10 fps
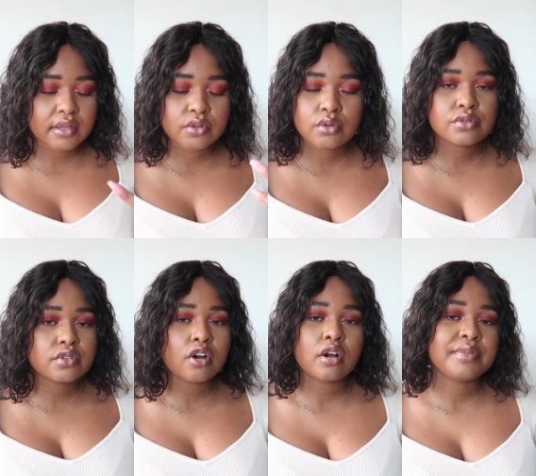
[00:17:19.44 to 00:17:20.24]
You lose
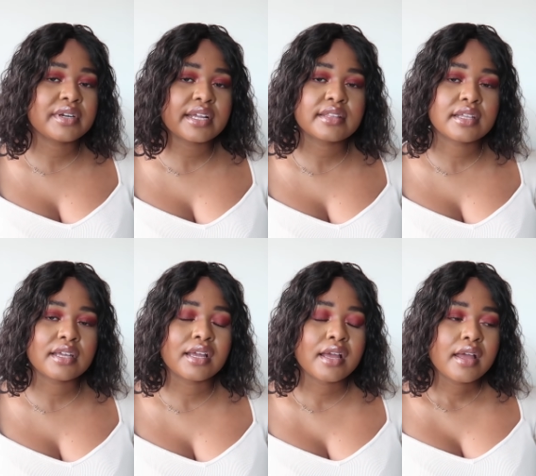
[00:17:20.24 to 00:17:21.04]
your hobby right
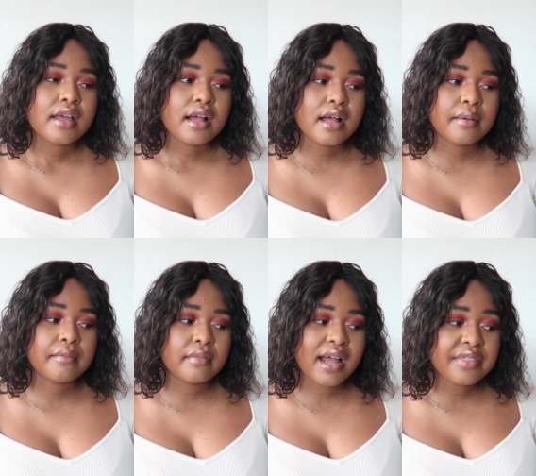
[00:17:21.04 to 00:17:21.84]
there.
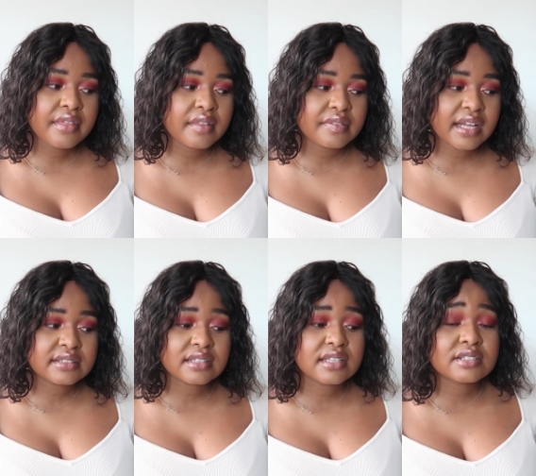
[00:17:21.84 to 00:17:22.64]
Um, other than that,
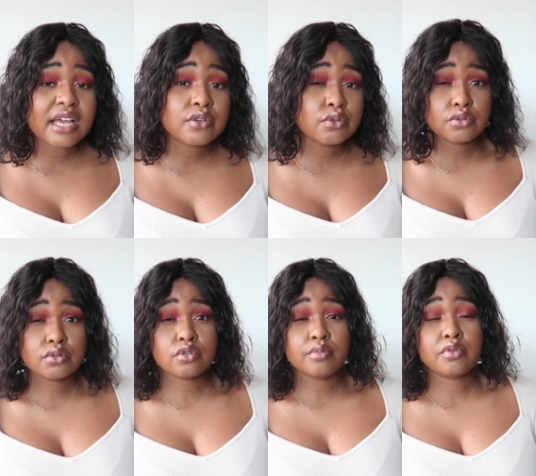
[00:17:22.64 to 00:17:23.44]
the things I used to
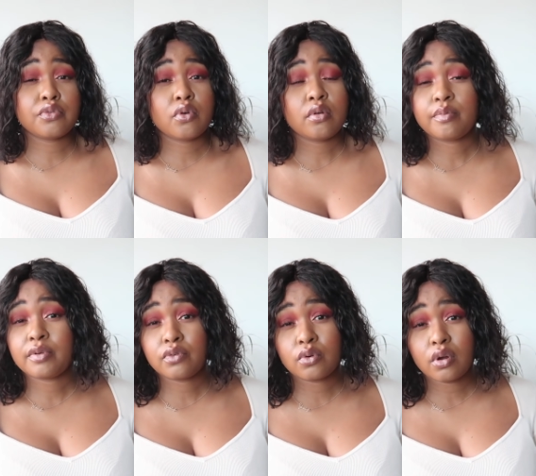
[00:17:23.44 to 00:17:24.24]
do before
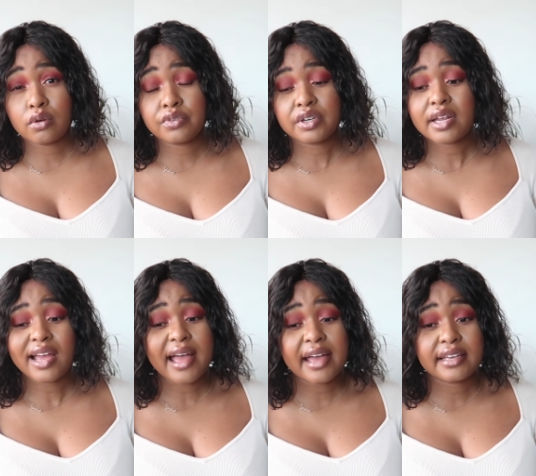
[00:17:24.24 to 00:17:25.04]
before COVID,
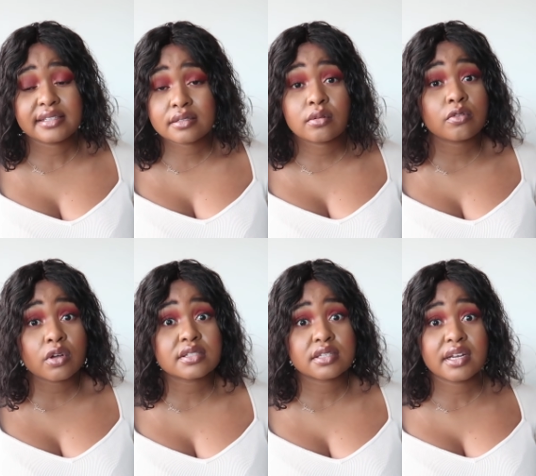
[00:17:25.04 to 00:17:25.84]
I still
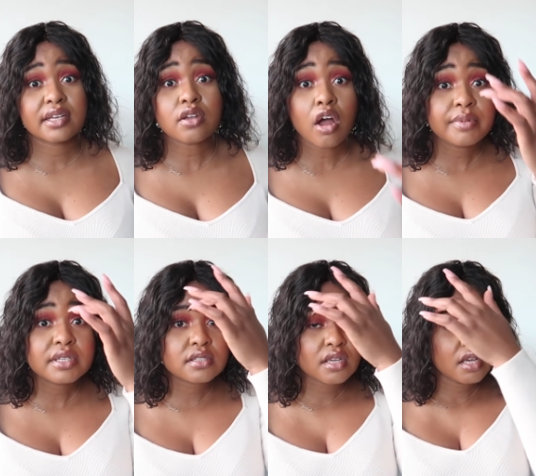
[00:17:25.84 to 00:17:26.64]
consider as
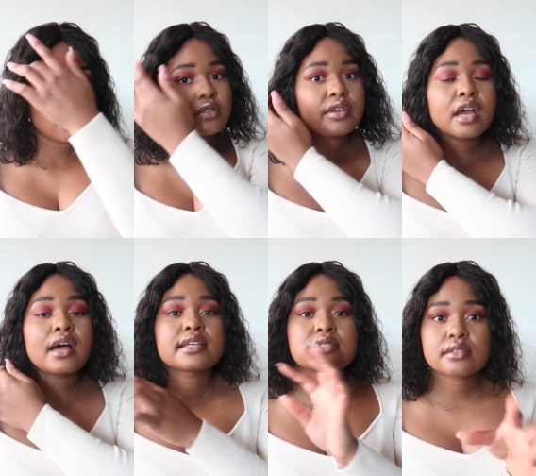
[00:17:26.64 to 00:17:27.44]
hobbies. So yeah,
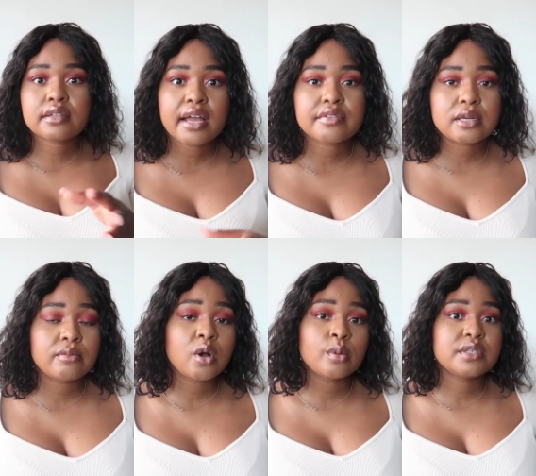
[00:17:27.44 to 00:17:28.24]
I still have
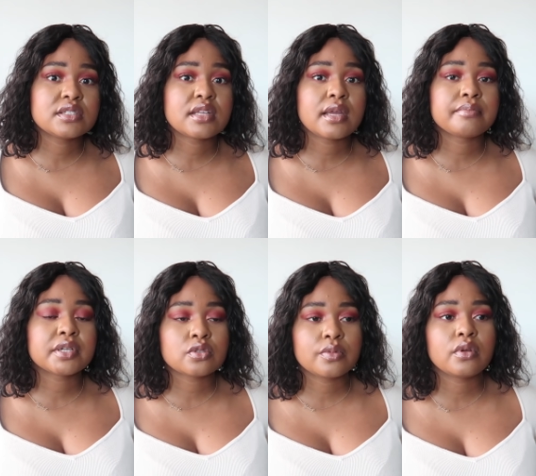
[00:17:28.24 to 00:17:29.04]
some hobbies there.
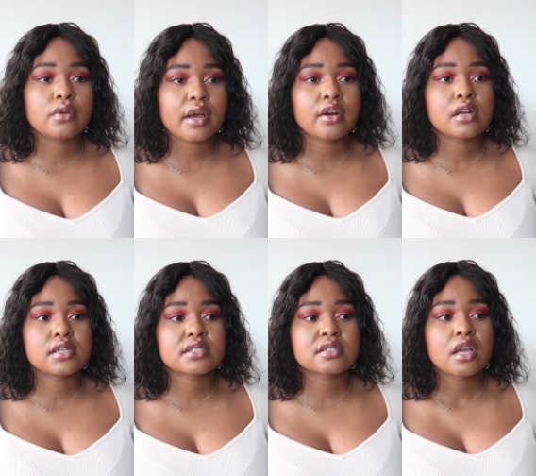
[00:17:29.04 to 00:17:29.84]
But to be quite
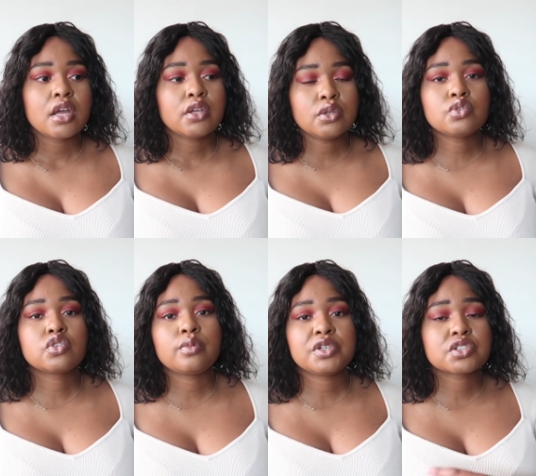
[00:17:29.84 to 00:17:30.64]
honest,
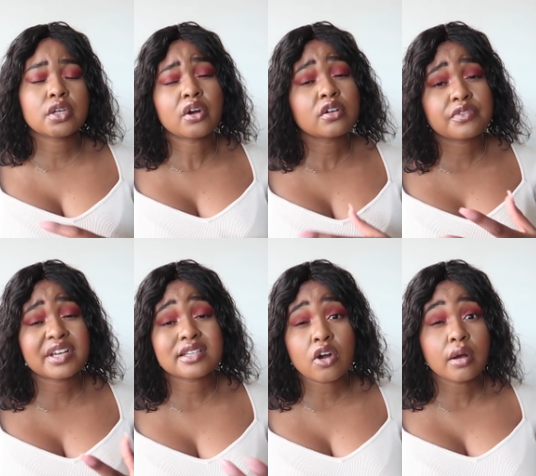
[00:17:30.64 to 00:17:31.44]
YouTube, which started off
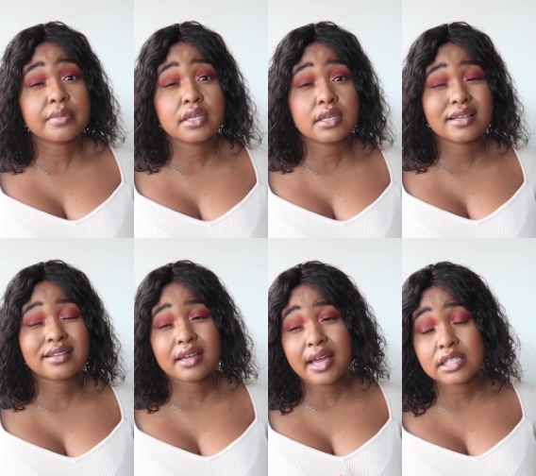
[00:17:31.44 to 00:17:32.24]
as a hobby,
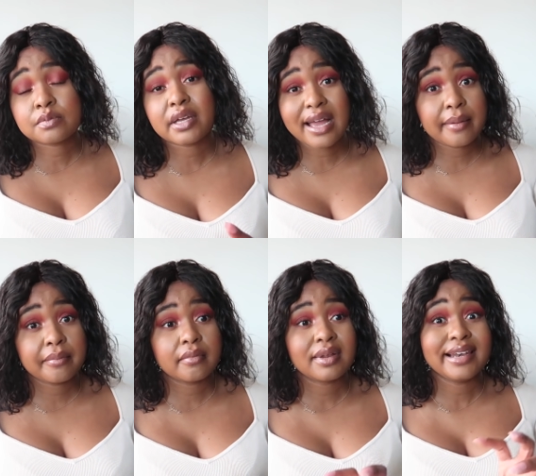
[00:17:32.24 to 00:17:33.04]
has
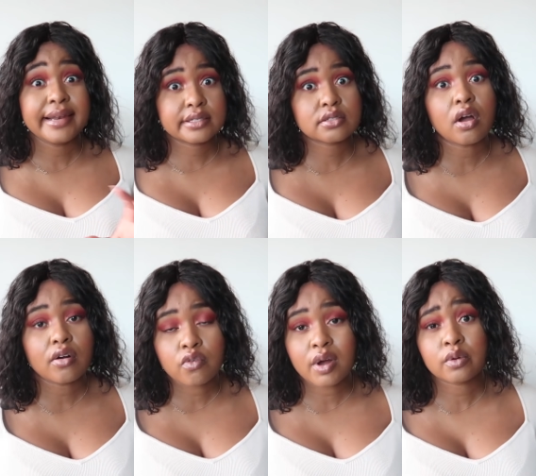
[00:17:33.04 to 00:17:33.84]
become less
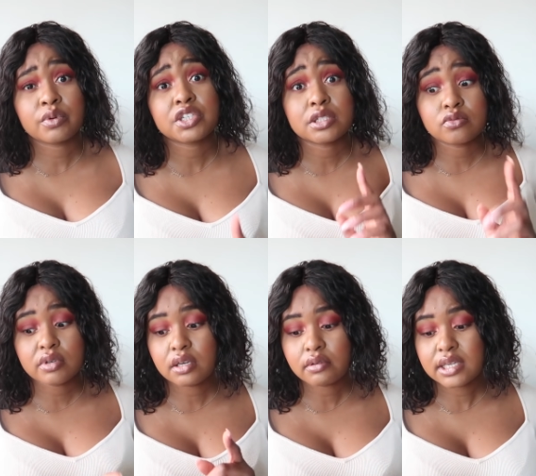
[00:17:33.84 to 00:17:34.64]
of one, which is
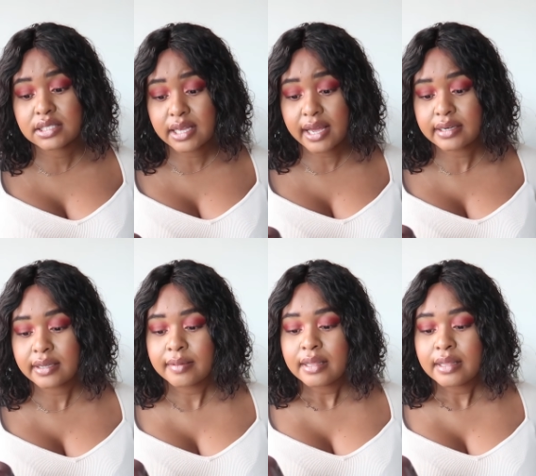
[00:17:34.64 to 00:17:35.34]
really, really sad.